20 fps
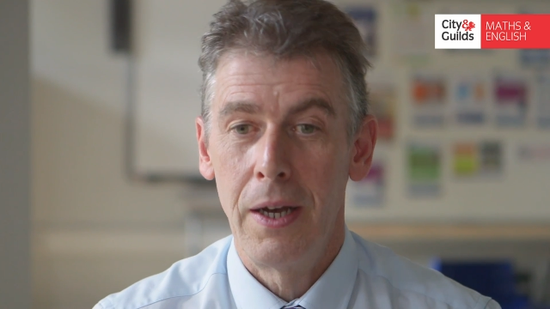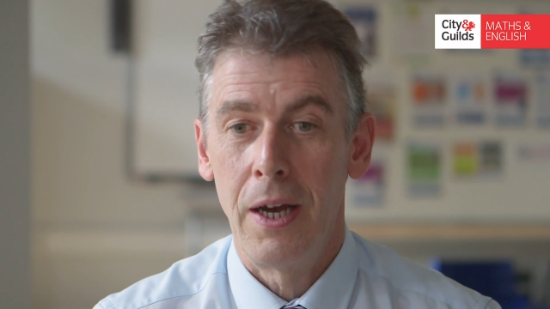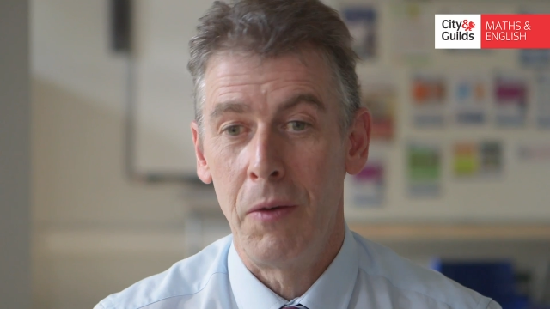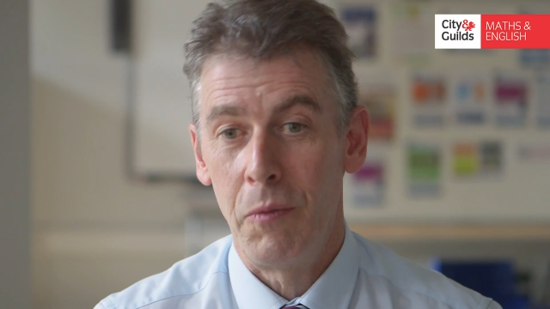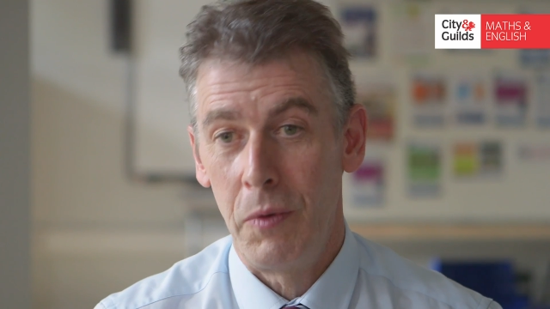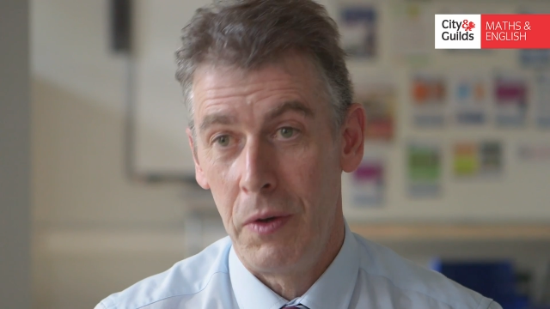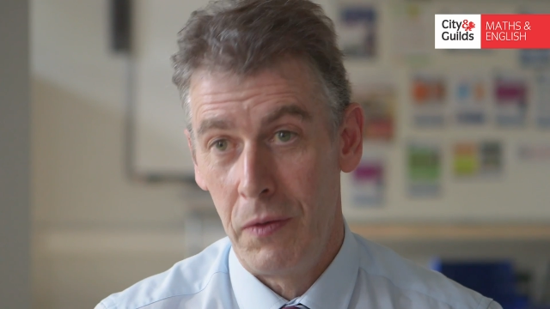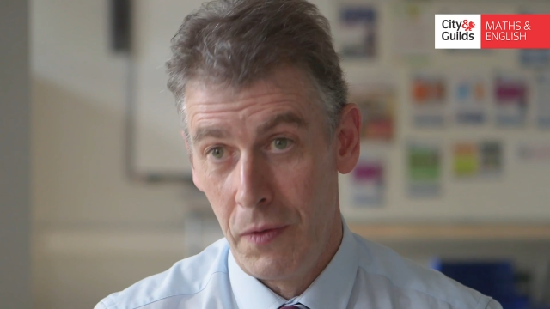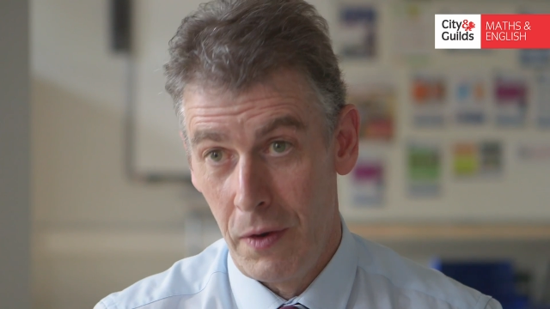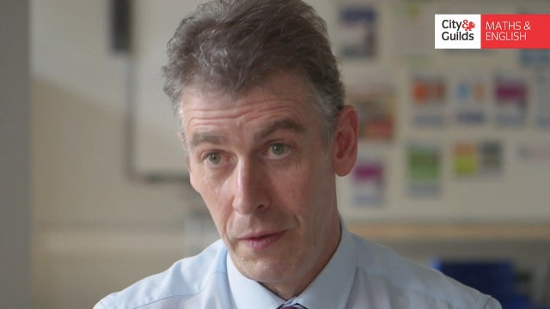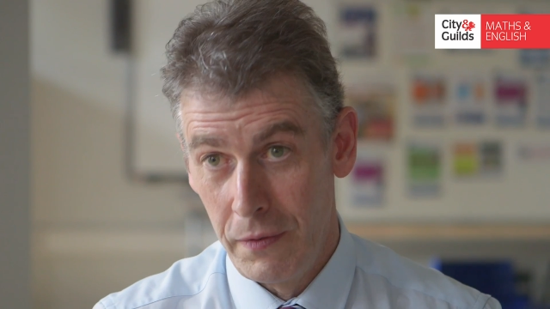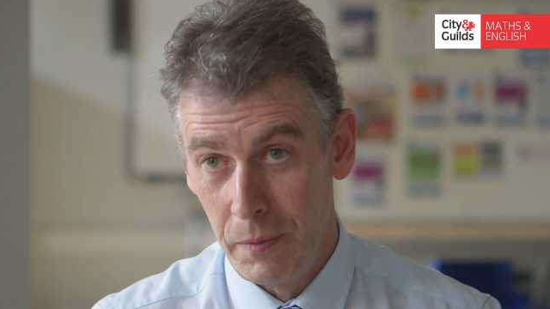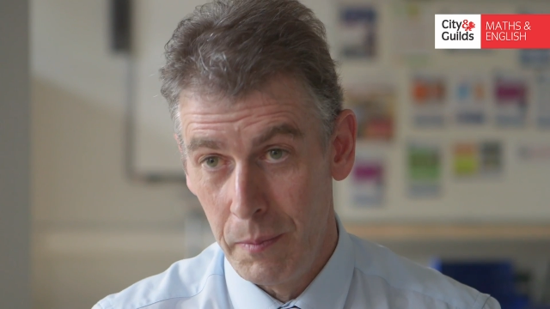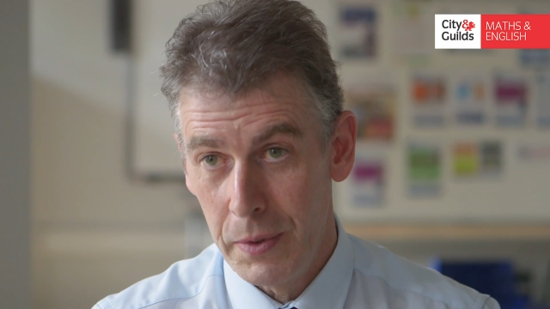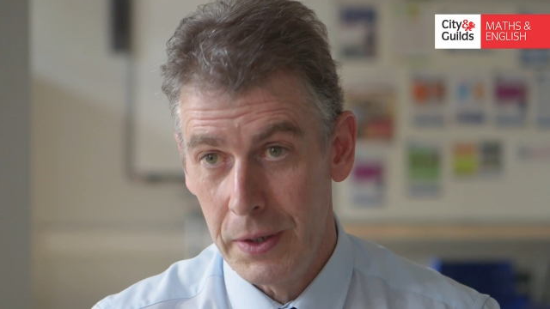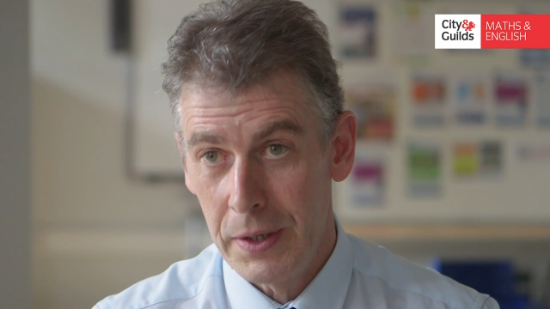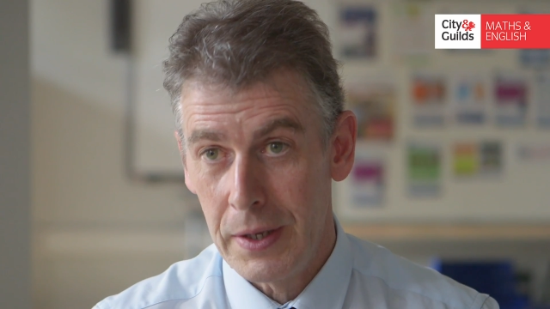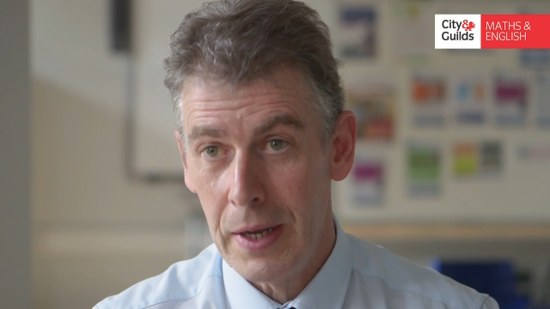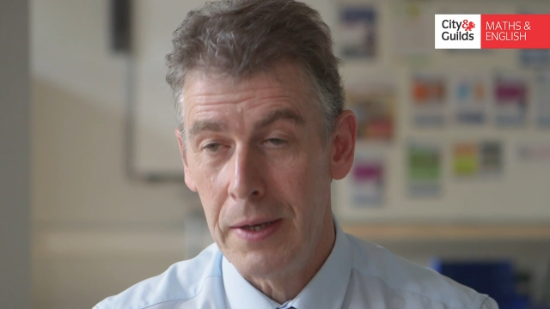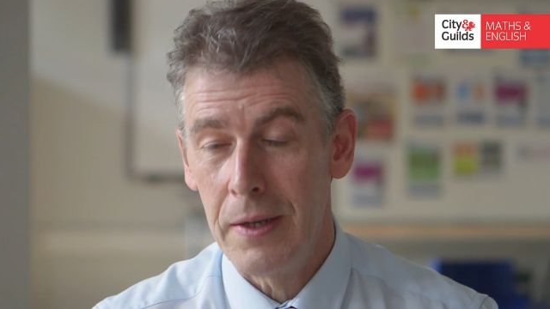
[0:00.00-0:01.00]
and we've often
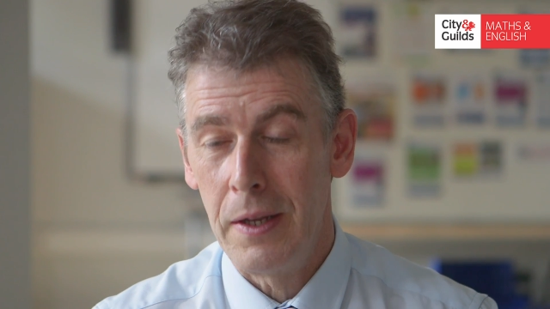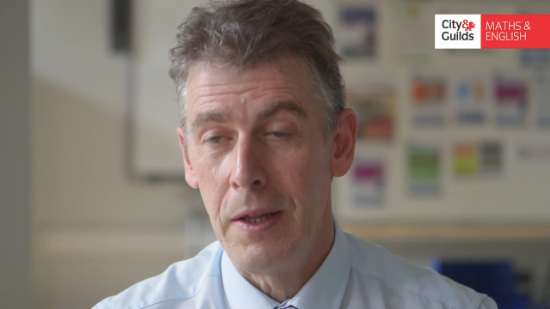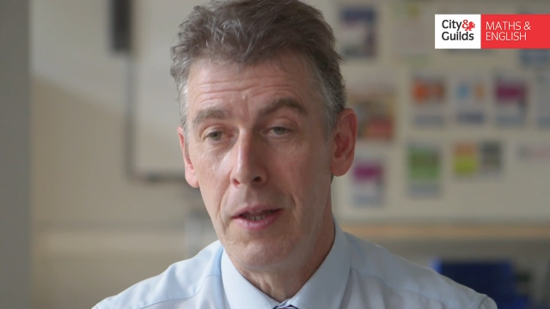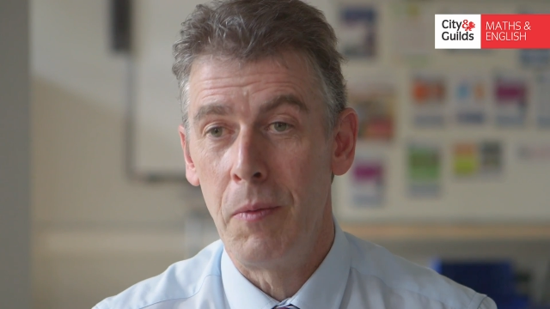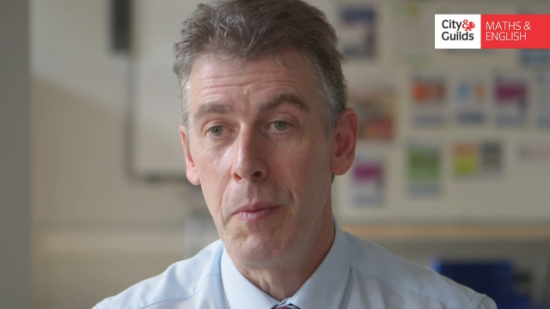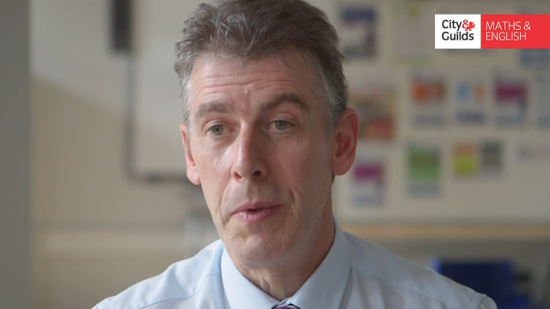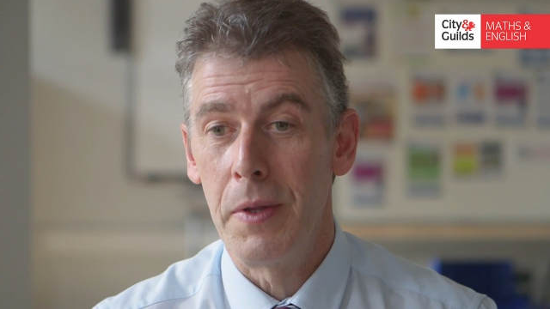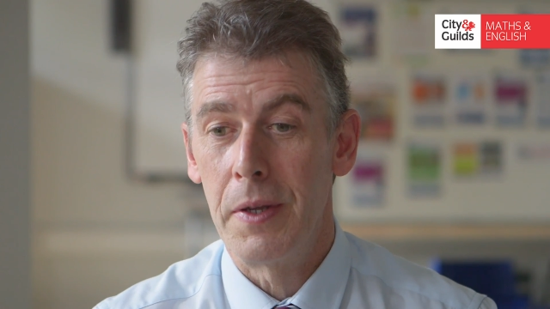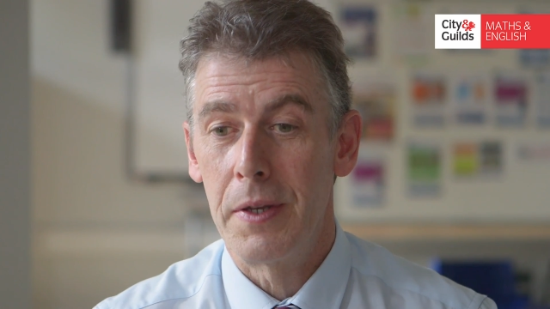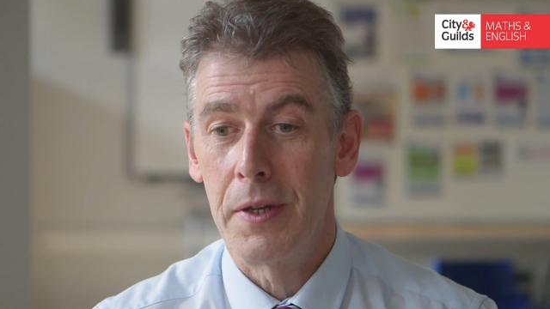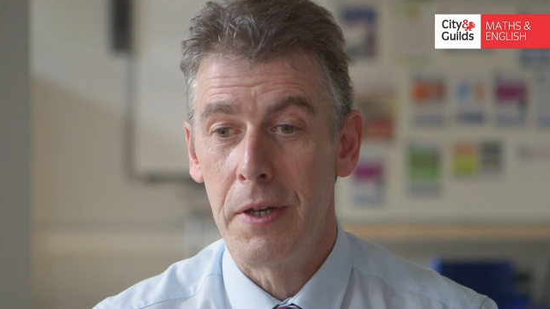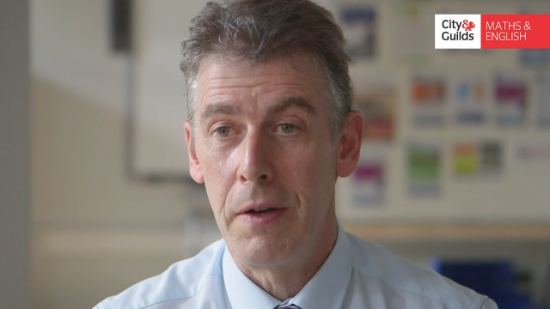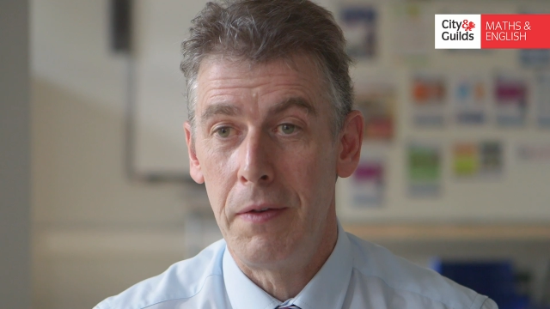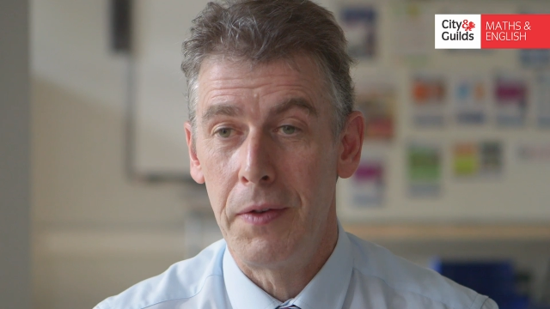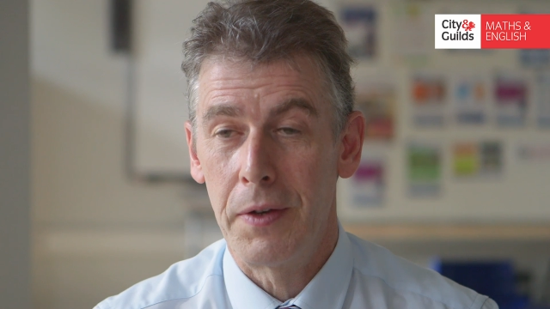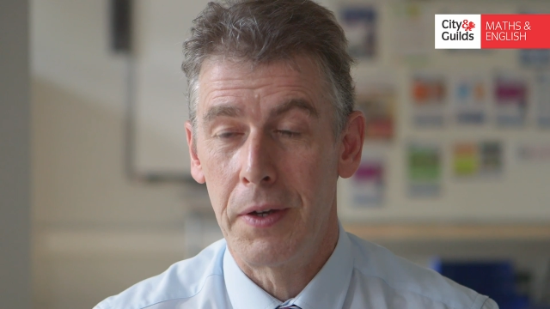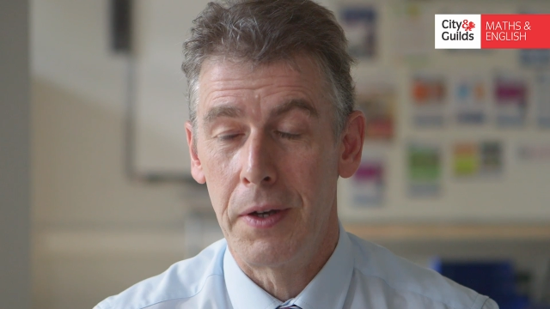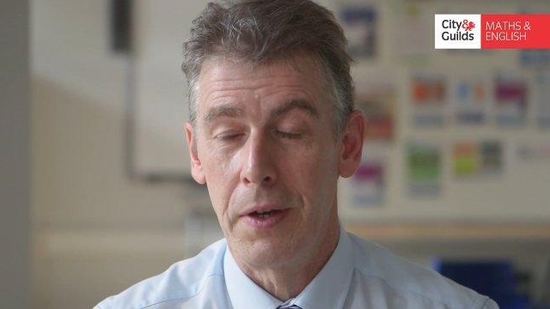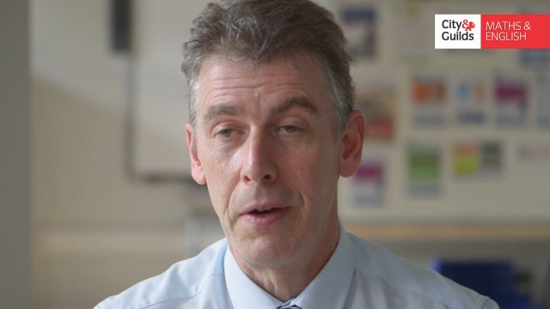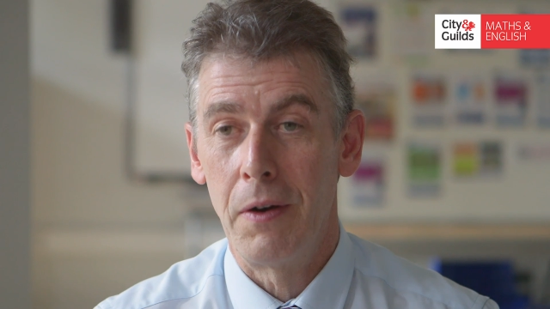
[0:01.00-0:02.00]
presented them with a
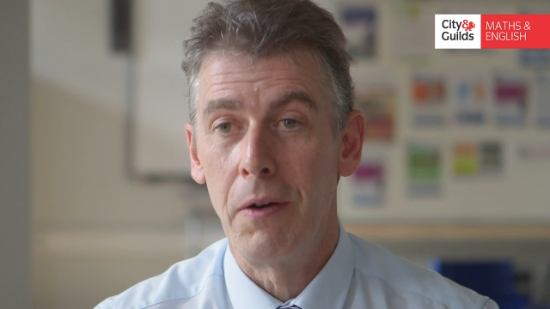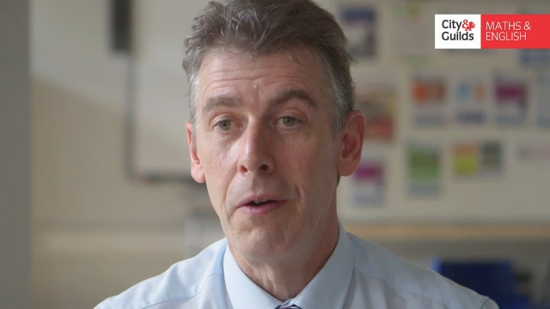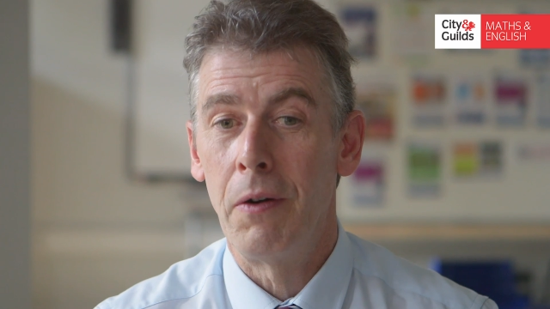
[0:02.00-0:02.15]
certificate